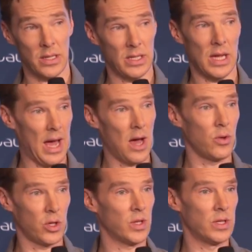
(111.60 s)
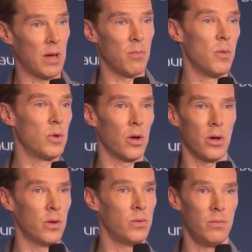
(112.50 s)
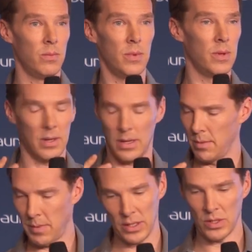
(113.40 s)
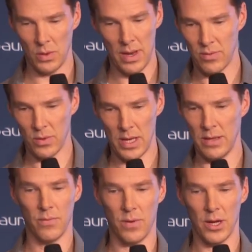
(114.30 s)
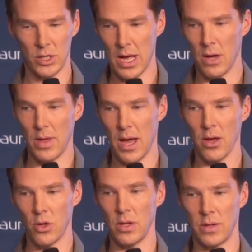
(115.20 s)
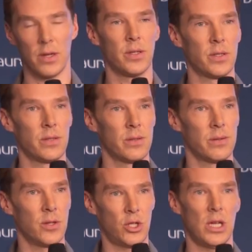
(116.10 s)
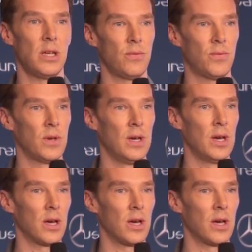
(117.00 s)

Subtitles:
that, to see how, just in that moment, on a personal level, in the flesh, how that actually does achieve